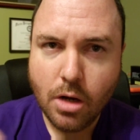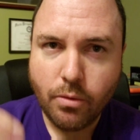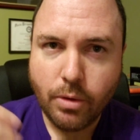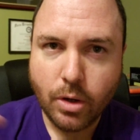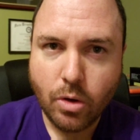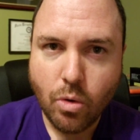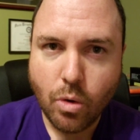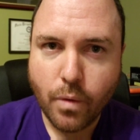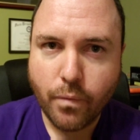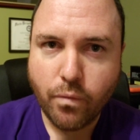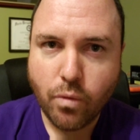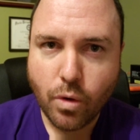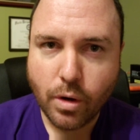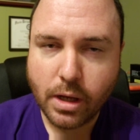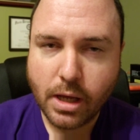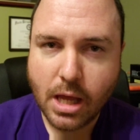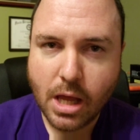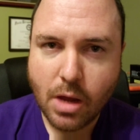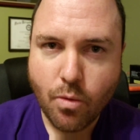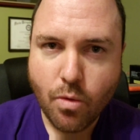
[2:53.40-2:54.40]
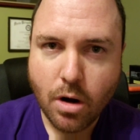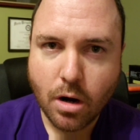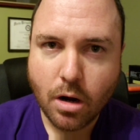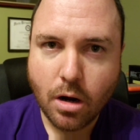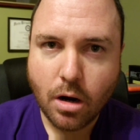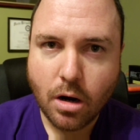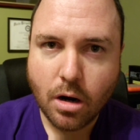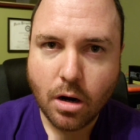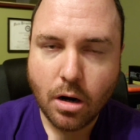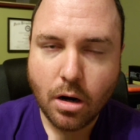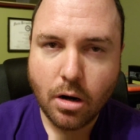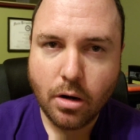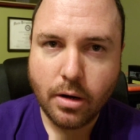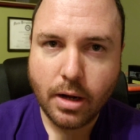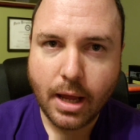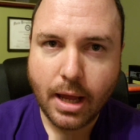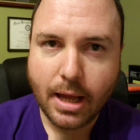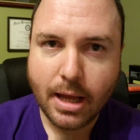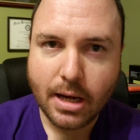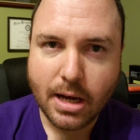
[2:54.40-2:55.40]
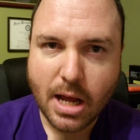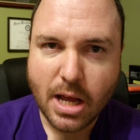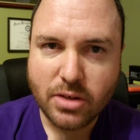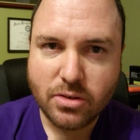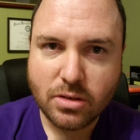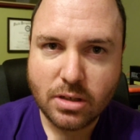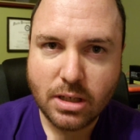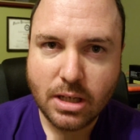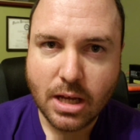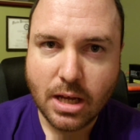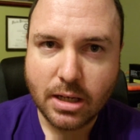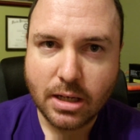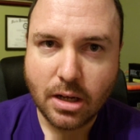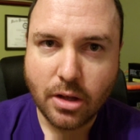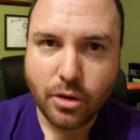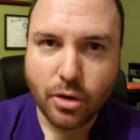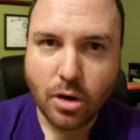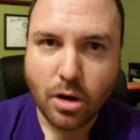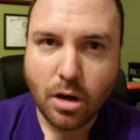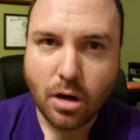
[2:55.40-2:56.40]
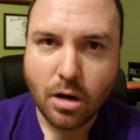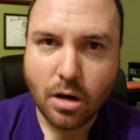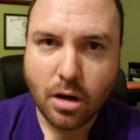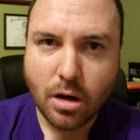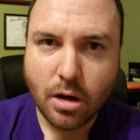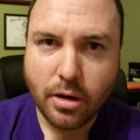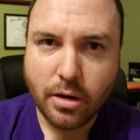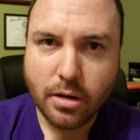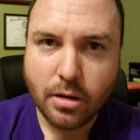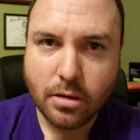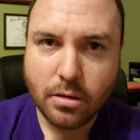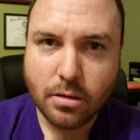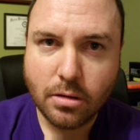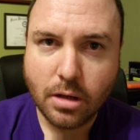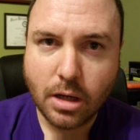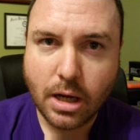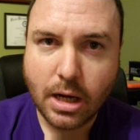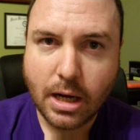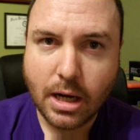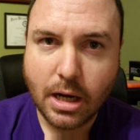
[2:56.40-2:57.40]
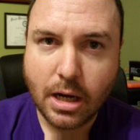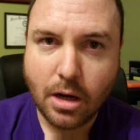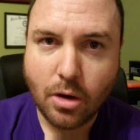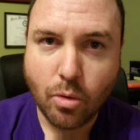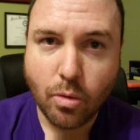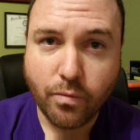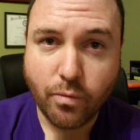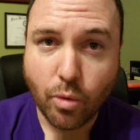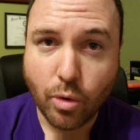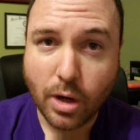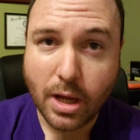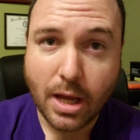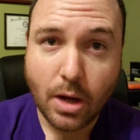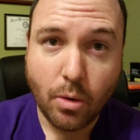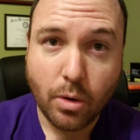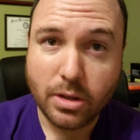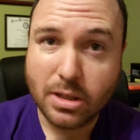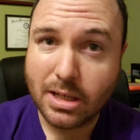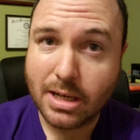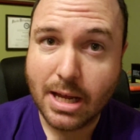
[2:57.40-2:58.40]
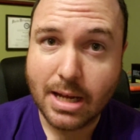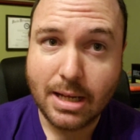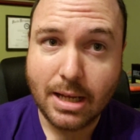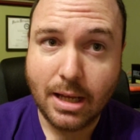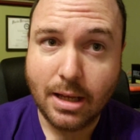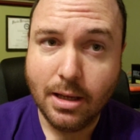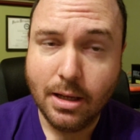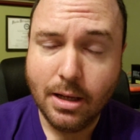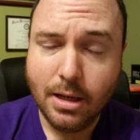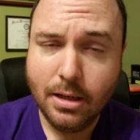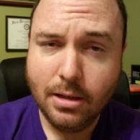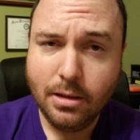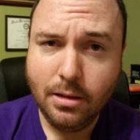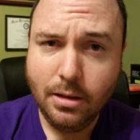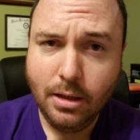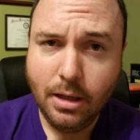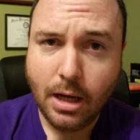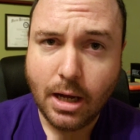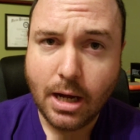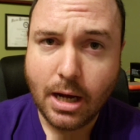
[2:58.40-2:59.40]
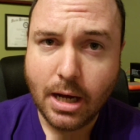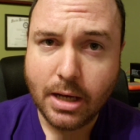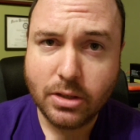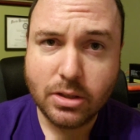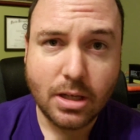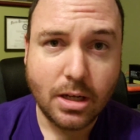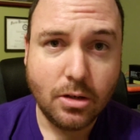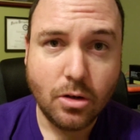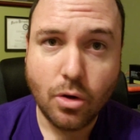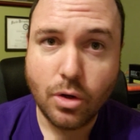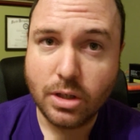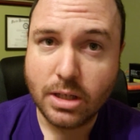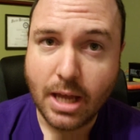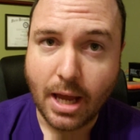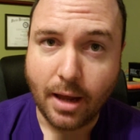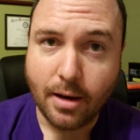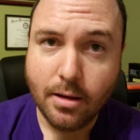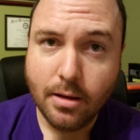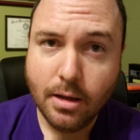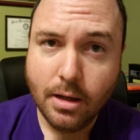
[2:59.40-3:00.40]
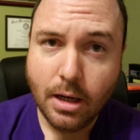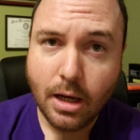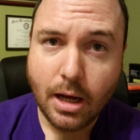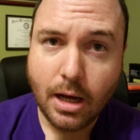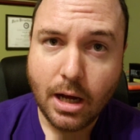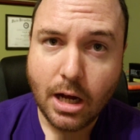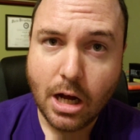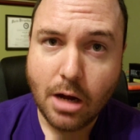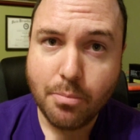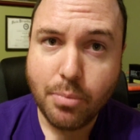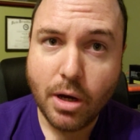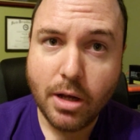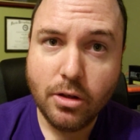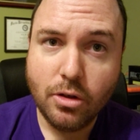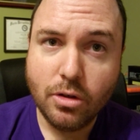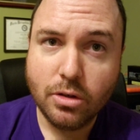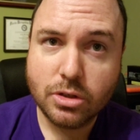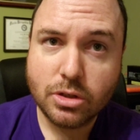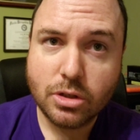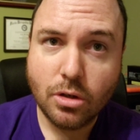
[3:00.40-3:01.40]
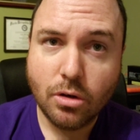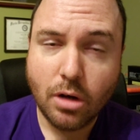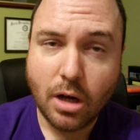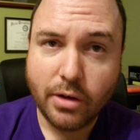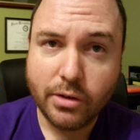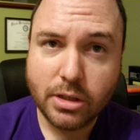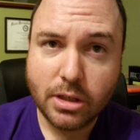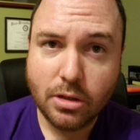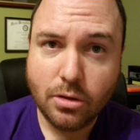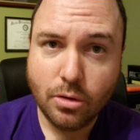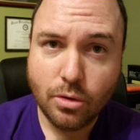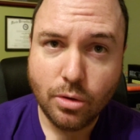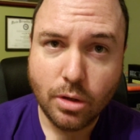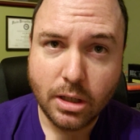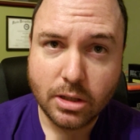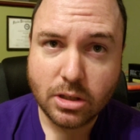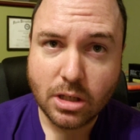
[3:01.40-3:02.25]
record 4K on one card and SD on the other card, or 4K or 1080. He said, no, you can't. But you can still also do a